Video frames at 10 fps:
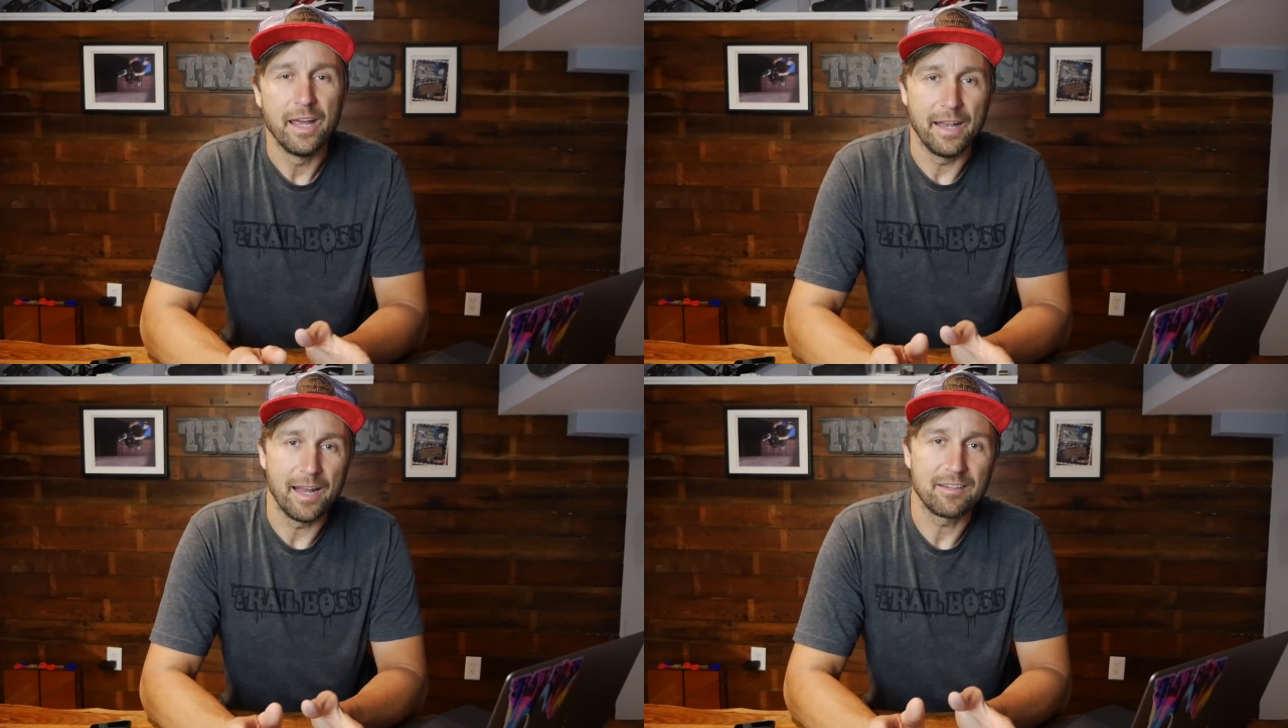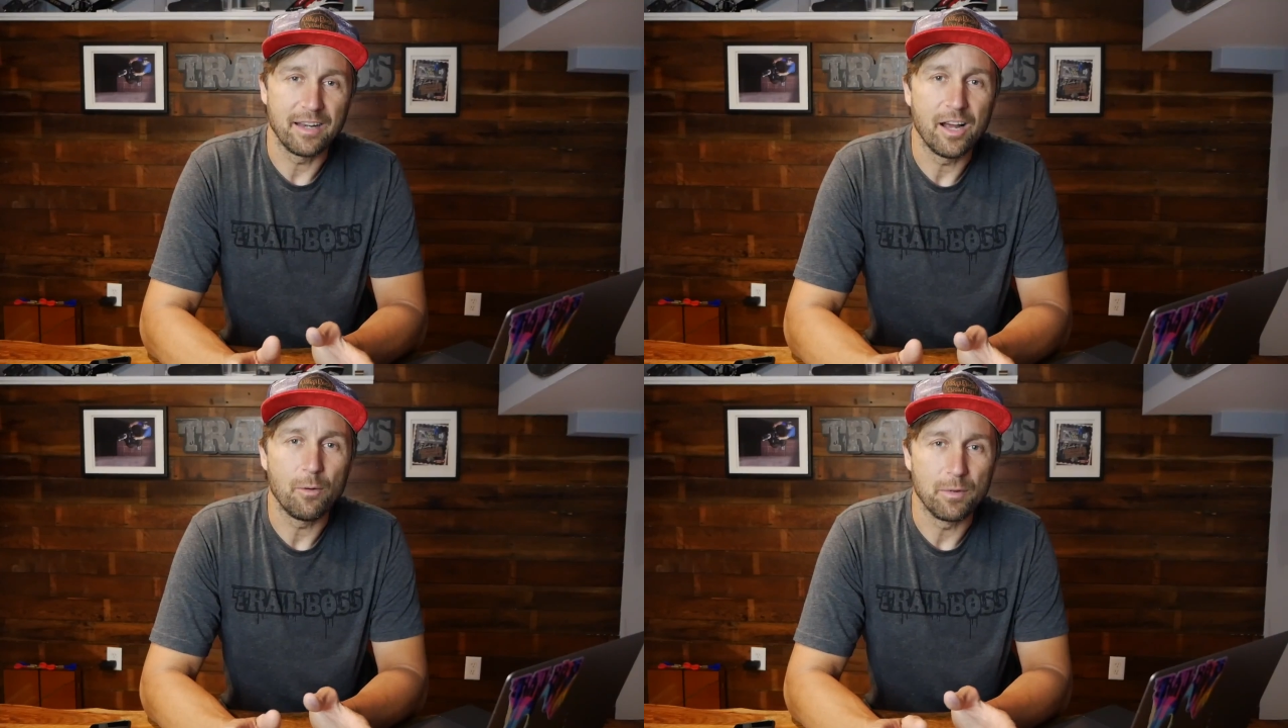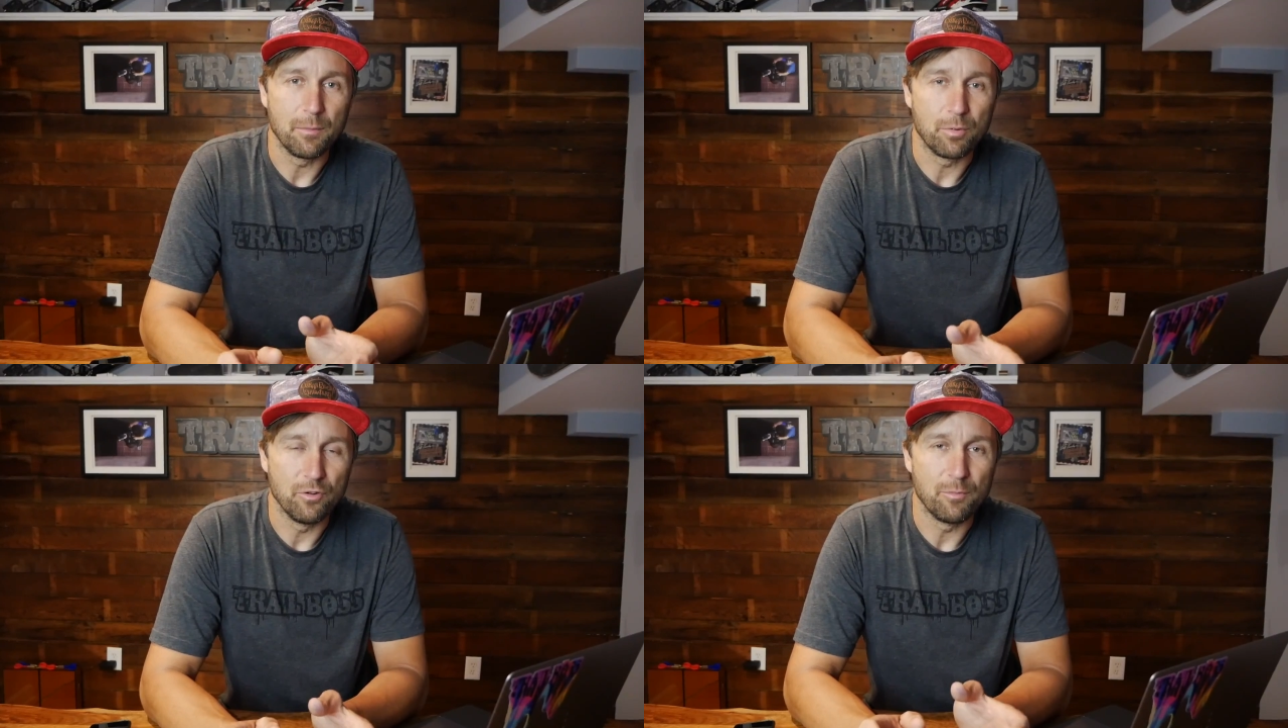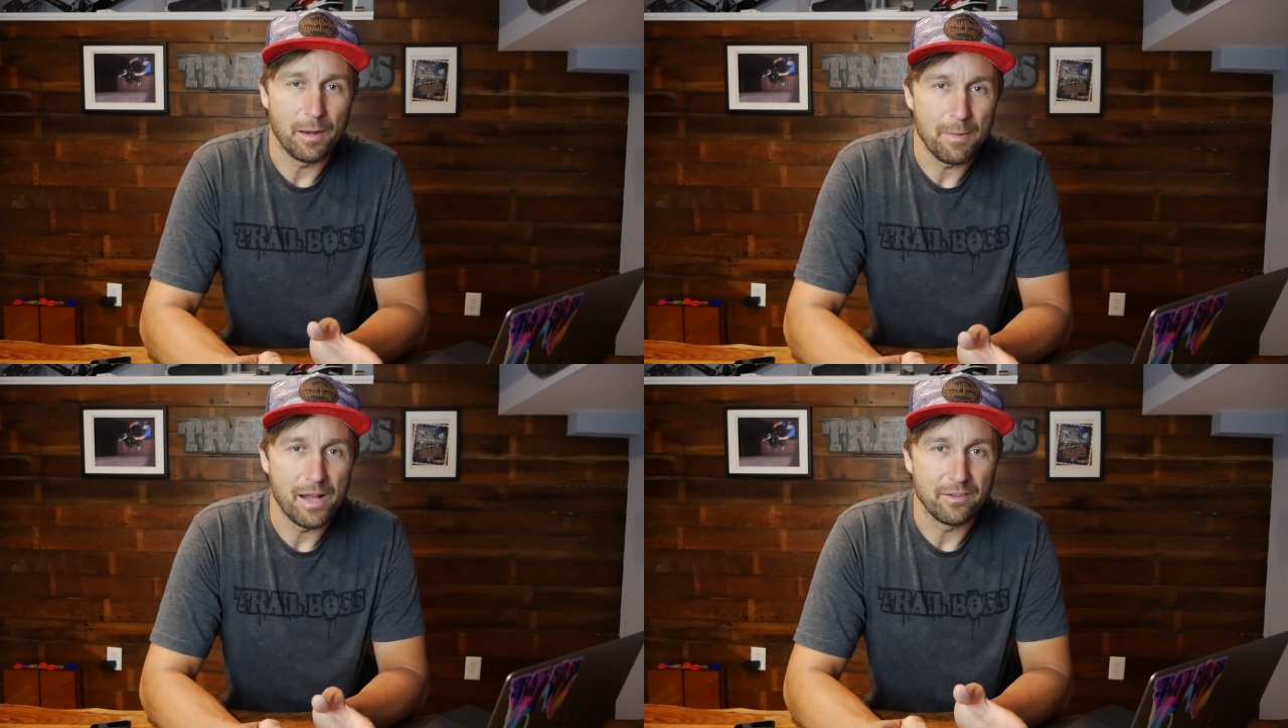and that's going to help me improve my
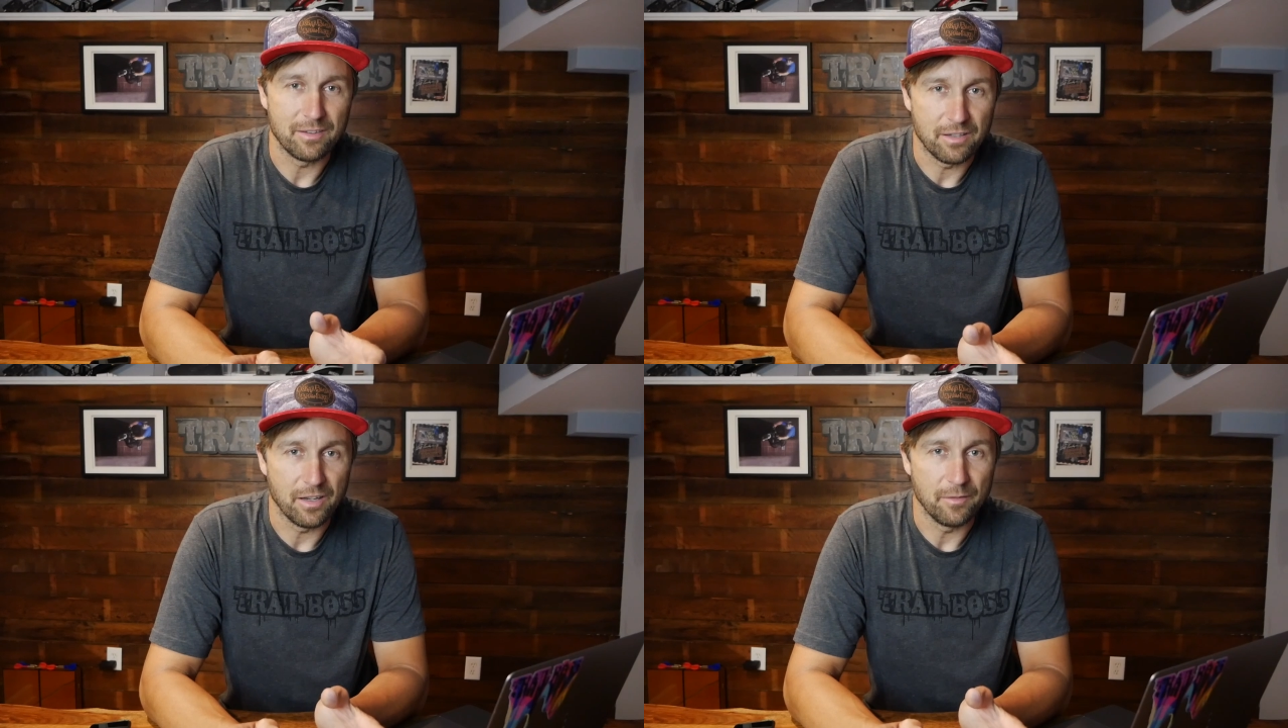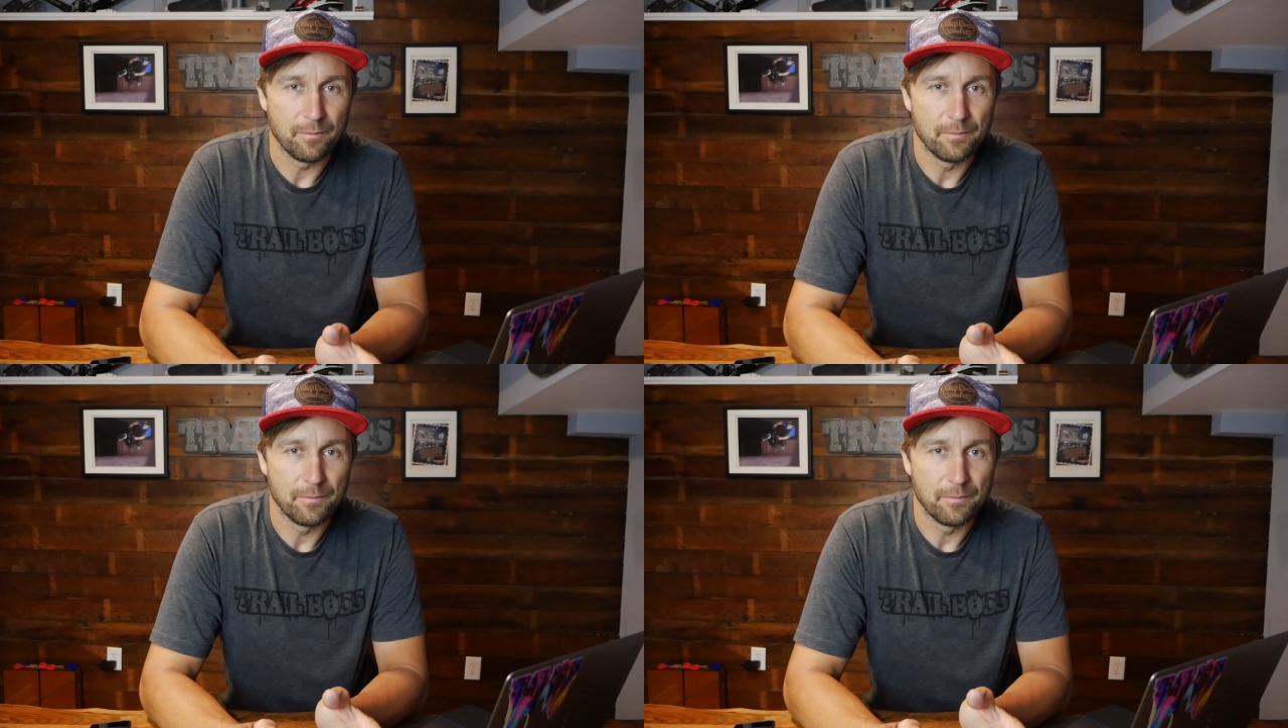balance a ton.